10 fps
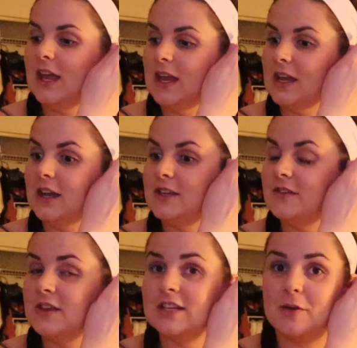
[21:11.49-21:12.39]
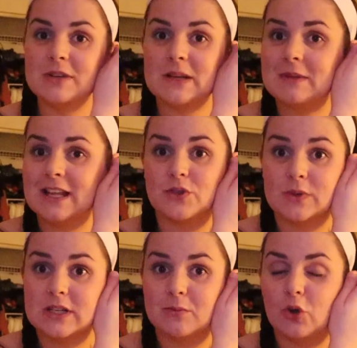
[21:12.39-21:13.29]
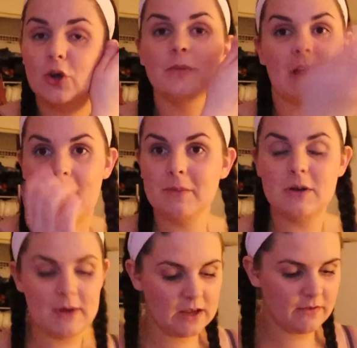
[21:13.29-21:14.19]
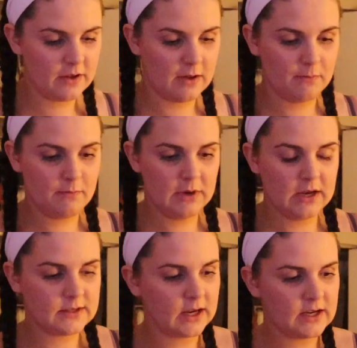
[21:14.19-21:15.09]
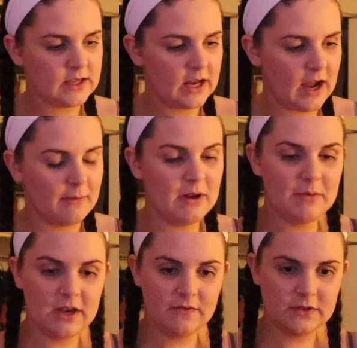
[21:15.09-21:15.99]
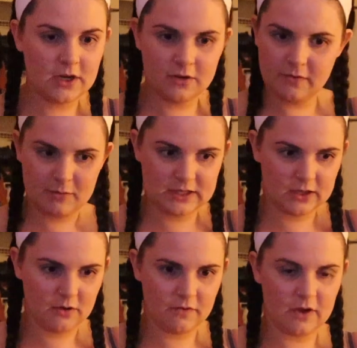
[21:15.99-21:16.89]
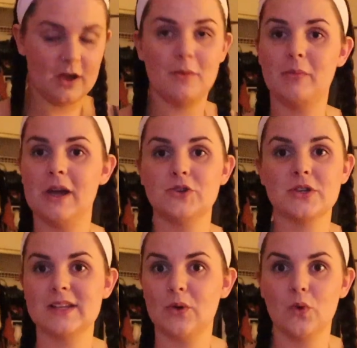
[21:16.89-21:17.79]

And if they tell me something that's reasonable, I'm gonna make it for them. Because like I said, I'm not making dinner for myself. Patrick's at